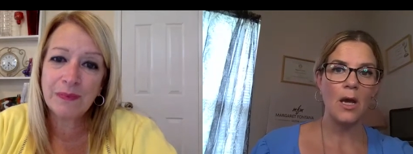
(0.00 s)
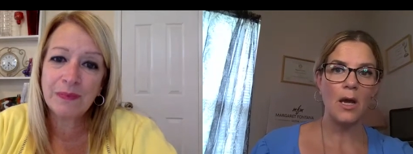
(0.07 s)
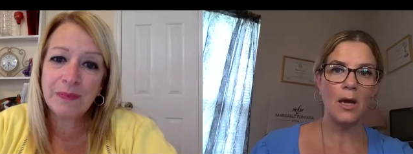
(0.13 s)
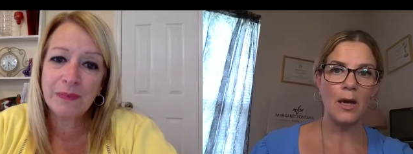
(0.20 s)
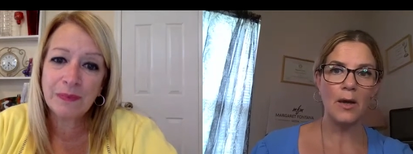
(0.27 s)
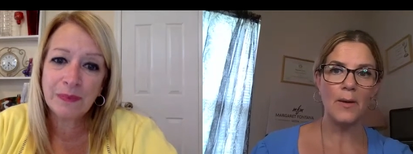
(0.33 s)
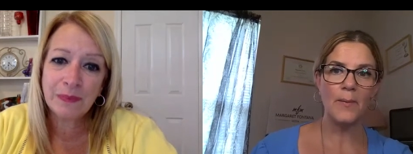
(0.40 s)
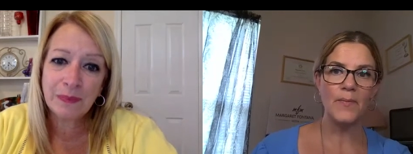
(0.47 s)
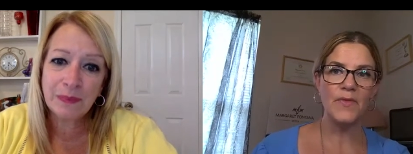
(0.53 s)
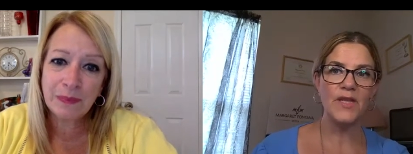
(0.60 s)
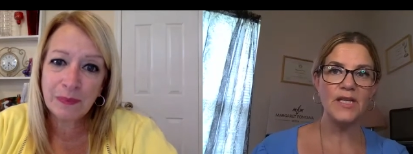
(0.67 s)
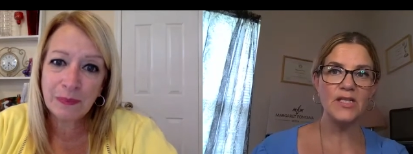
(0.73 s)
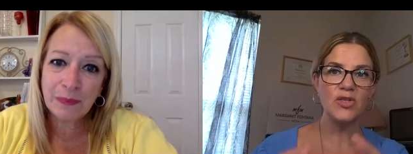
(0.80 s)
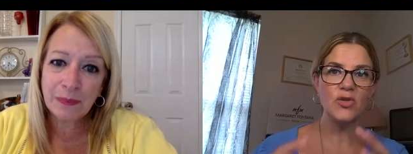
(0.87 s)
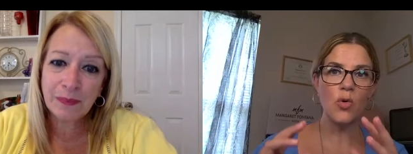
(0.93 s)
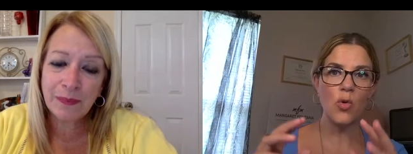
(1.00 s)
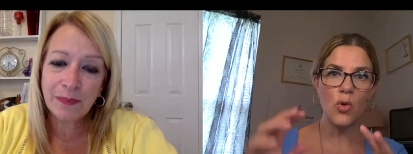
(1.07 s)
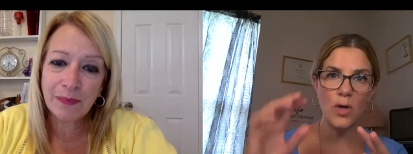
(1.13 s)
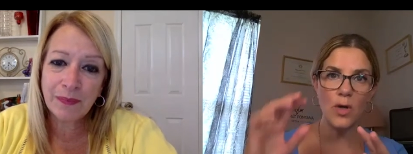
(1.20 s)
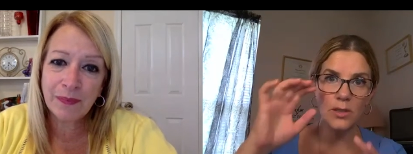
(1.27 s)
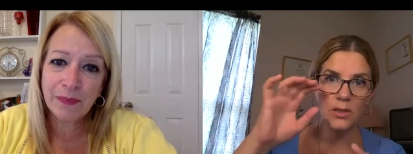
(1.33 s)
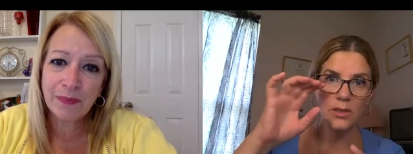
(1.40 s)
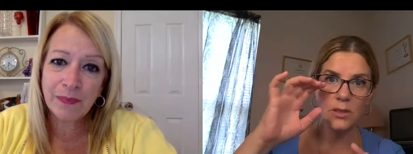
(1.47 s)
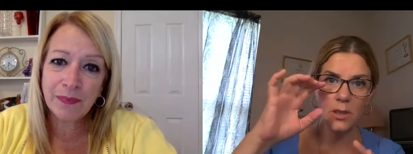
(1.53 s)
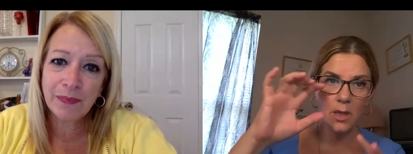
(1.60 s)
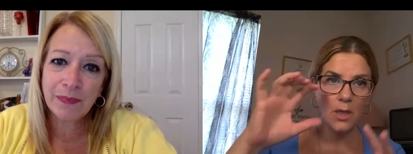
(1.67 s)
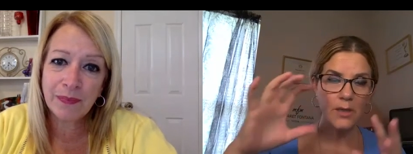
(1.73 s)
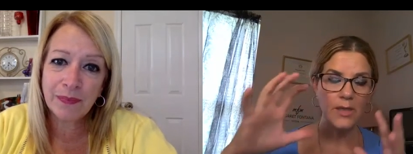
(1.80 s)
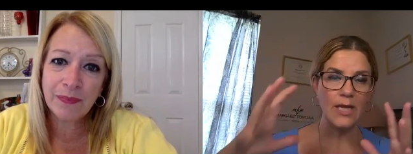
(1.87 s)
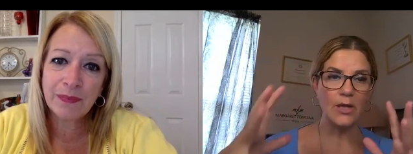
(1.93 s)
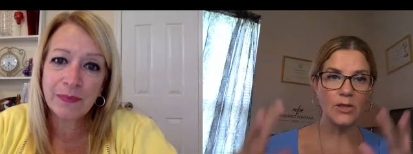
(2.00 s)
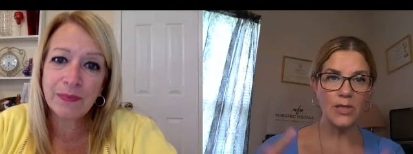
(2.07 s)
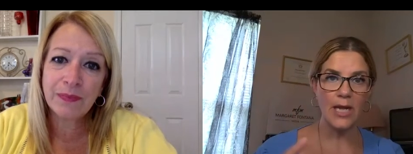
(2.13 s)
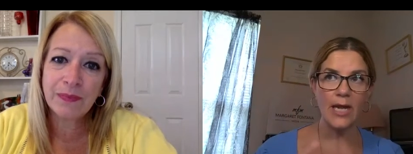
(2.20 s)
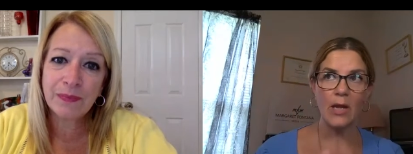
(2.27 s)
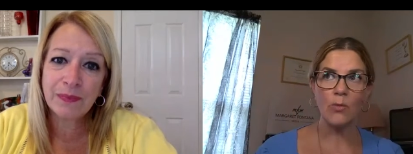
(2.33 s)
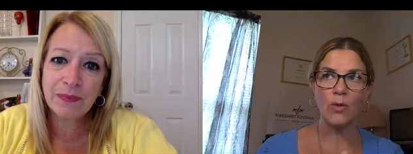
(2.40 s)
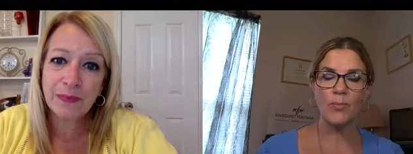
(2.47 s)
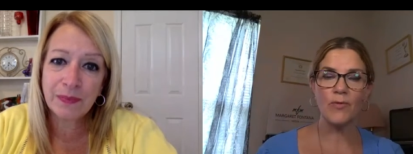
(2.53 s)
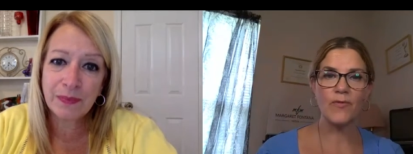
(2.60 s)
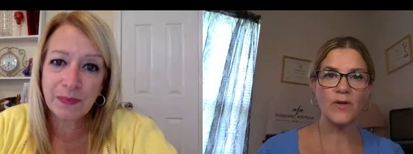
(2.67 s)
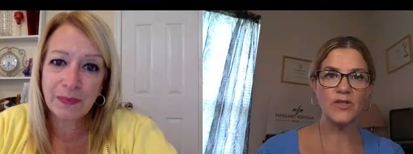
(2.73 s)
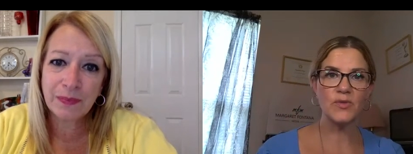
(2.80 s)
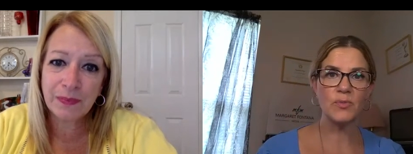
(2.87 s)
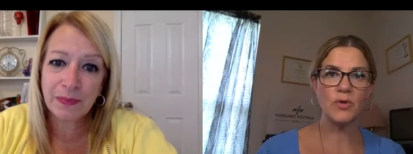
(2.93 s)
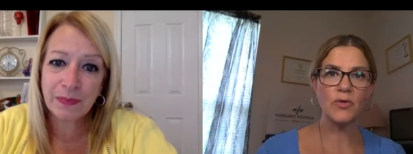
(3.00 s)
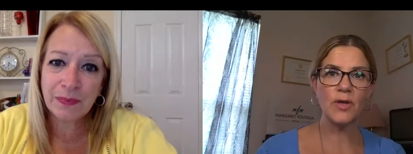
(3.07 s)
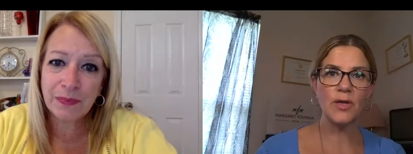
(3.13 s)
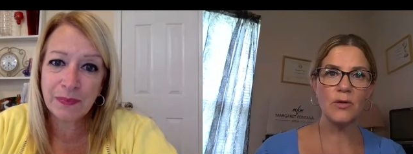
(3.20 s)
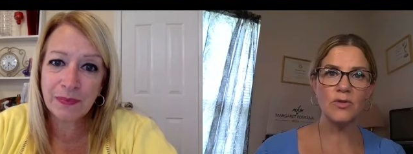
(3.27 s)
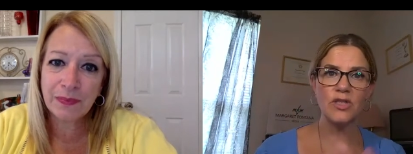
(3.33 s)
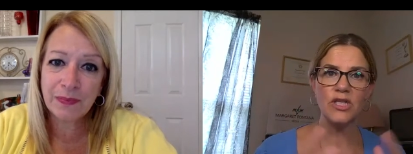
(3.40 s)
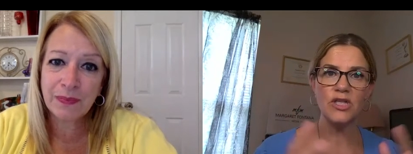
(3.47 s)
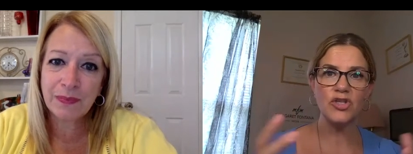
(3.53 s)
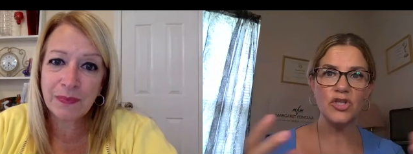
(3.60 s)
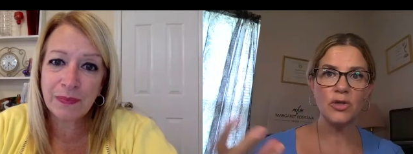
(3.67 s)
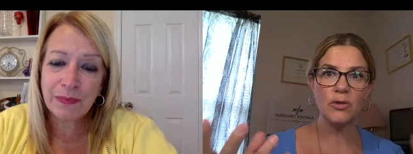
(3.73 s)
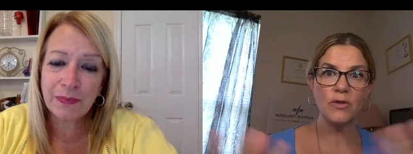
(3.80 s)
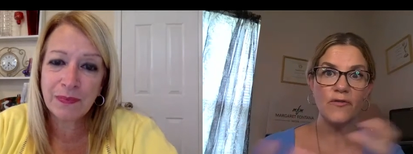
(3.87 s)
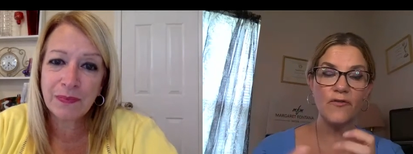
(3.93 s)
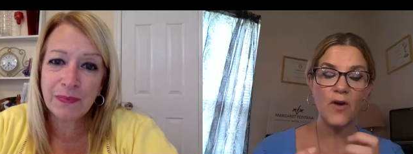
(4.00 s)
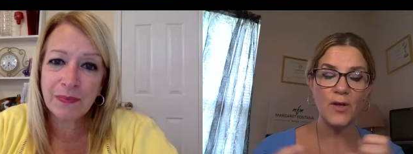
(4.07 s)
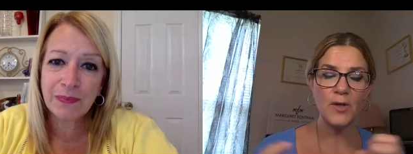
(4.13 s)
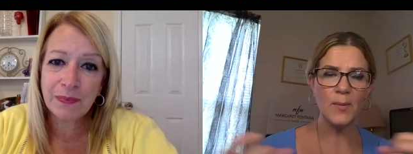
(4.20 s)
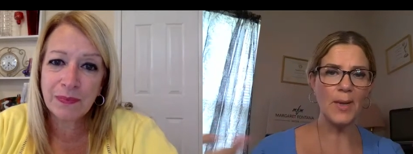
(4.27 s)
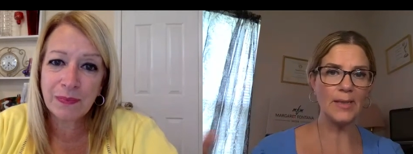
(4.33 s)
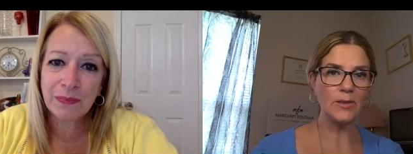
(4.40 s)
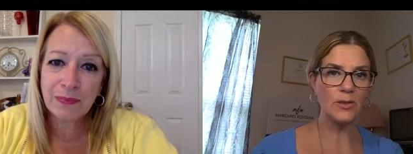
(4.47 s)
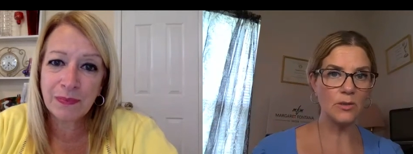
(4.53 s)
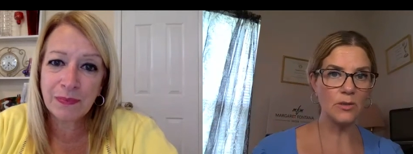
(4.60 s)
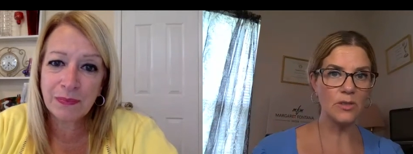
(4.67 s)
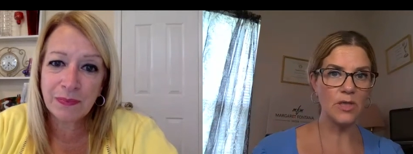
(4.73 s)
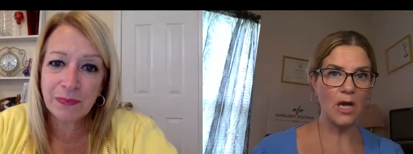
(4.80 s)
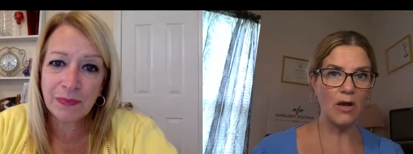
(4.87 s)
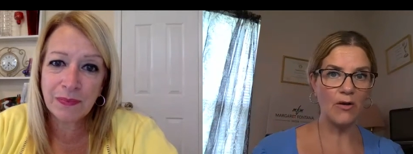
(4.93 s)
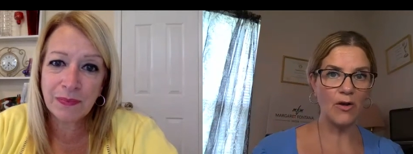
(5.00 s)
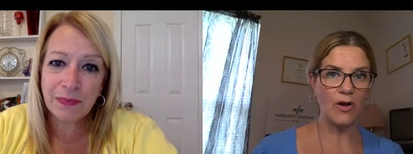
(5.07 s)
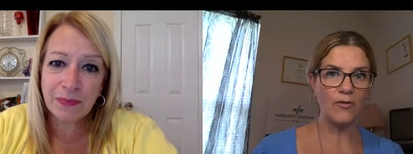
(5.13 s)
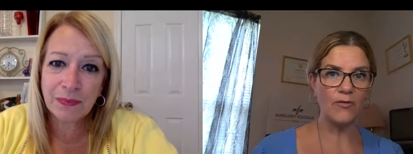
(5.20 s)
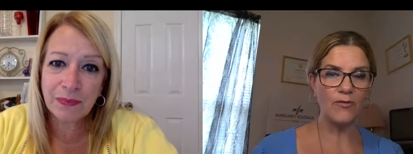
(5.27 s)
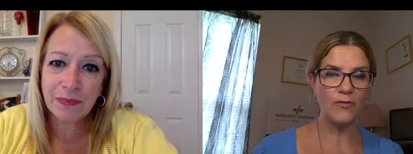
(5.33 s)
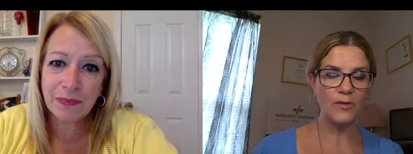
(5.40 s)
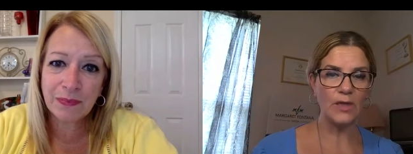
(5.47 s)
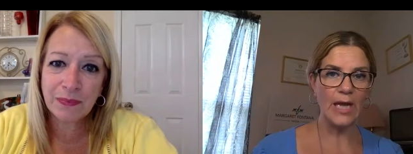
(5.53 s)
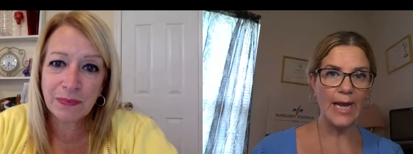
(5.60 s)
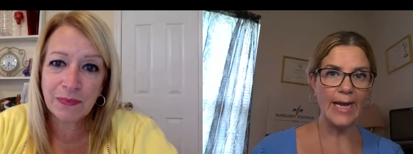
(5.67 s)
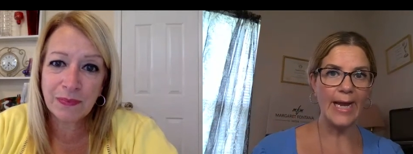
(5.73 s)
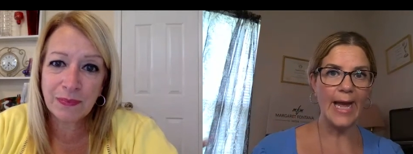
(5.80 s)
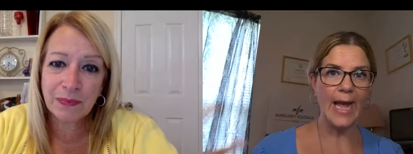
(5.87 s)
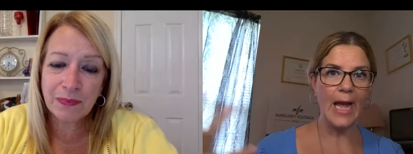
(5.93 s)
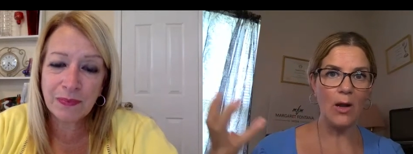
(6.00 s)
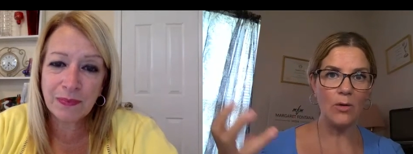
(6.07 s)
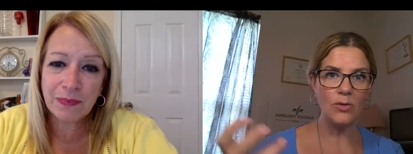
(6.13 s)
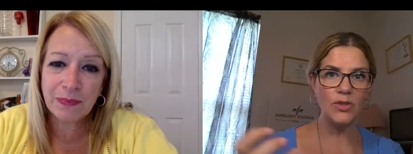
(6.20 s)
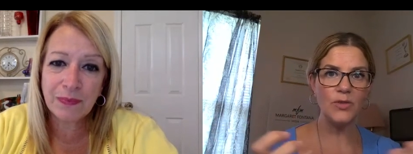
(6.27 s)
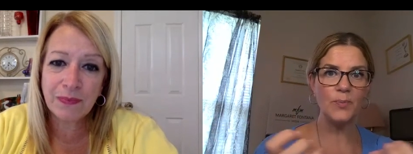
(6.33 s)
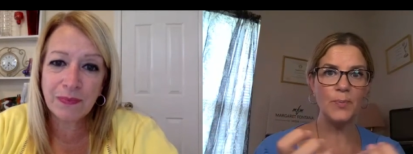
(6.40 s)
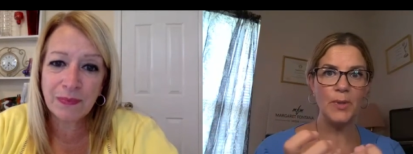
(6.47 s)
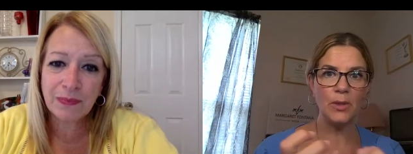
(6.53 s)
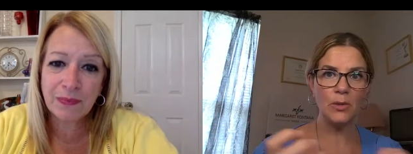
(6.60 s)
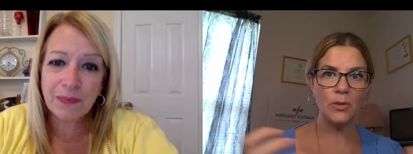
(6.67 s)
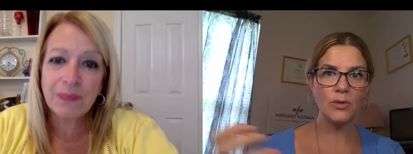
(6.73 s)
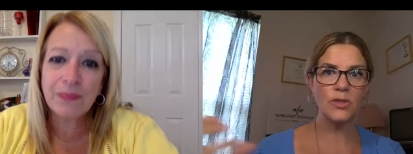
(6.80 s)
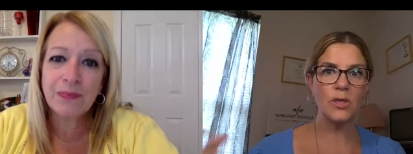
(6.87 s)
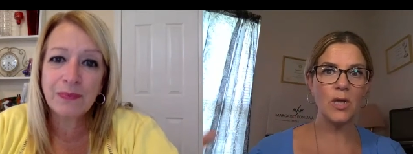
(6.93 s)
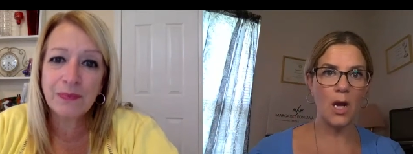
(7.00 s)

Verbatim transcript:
Speaker 1: um, this course that you're taking with professor magrino is teaching you the fundamentals of like how to build